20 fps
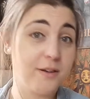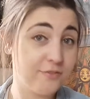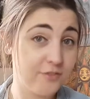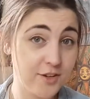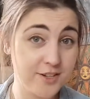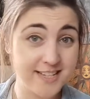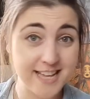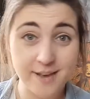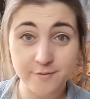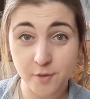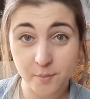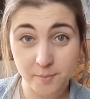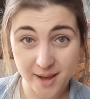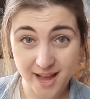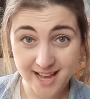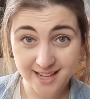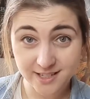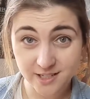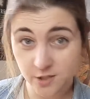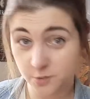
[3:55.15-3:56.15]
first ever
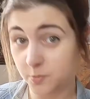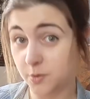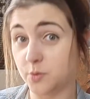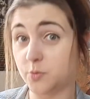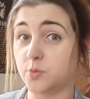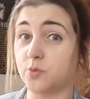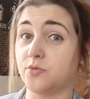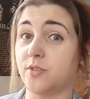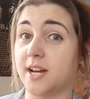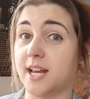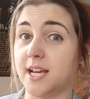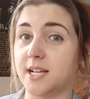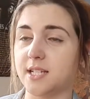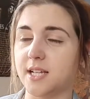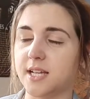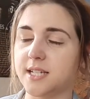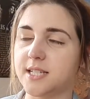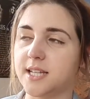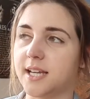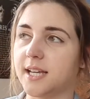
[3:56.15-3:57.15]
band, which was really
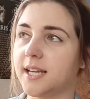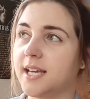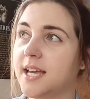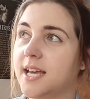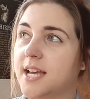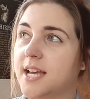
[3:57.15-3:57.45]
exciting.